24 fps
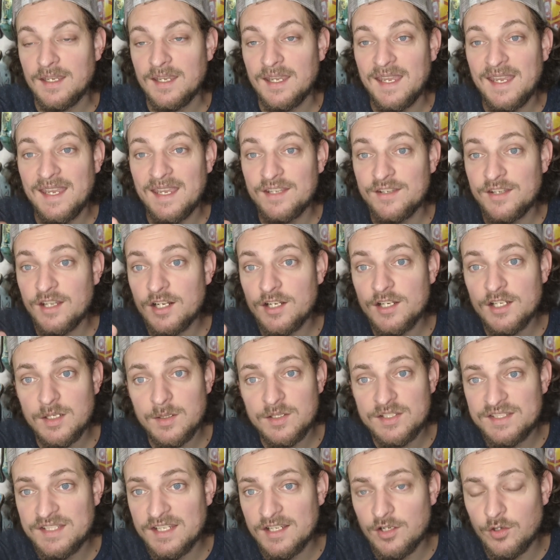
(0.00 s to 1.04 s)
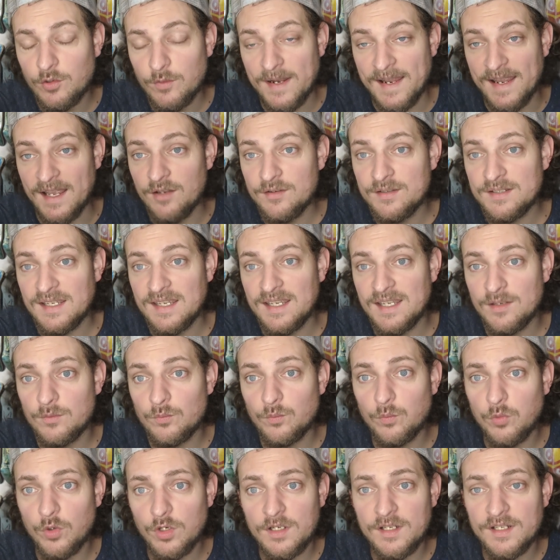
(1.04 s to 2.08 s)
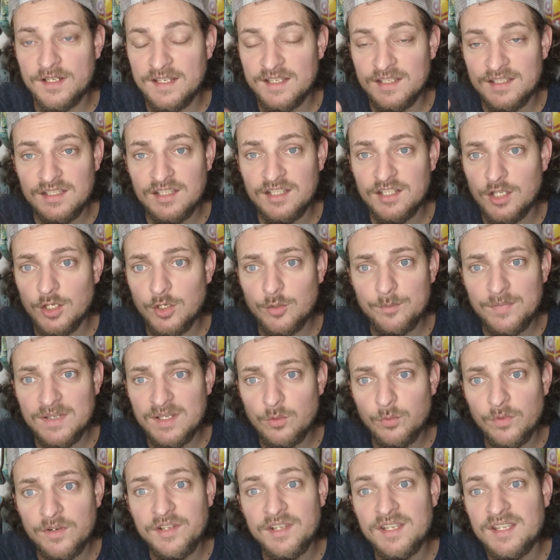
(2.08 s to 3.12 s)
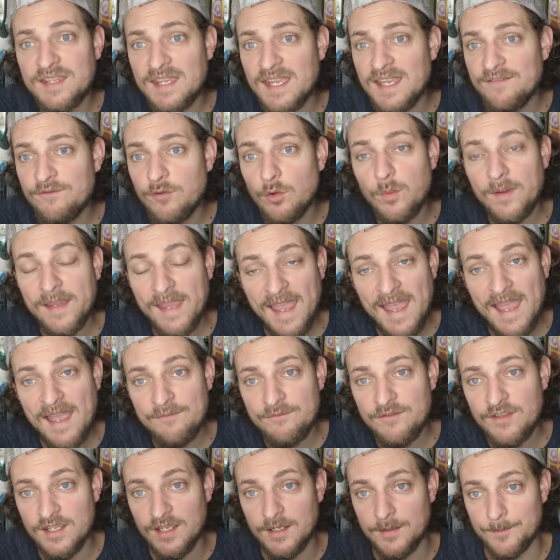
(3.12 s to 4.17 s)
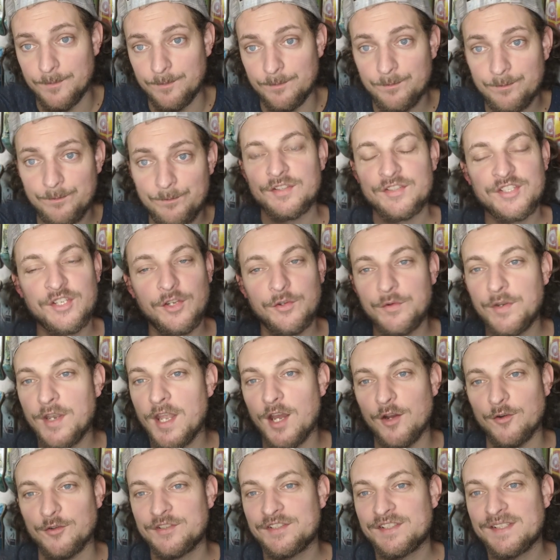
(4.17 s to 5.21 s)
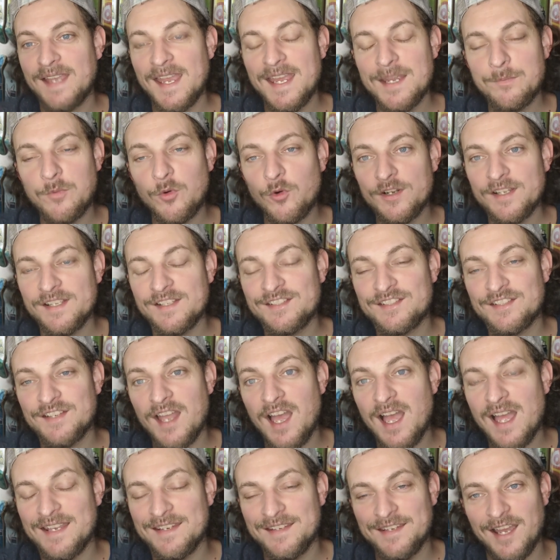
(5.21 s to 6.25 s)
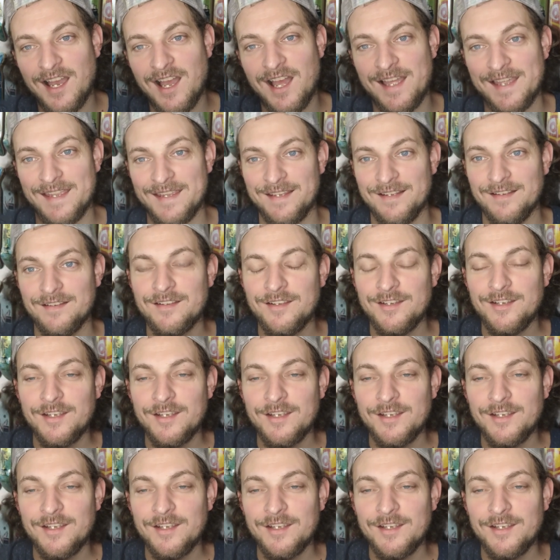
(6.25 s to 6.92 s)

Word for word: And they're gonna stick around and we're gonna, you know, be really thankful we have them. So, no, skateboarding's not dying.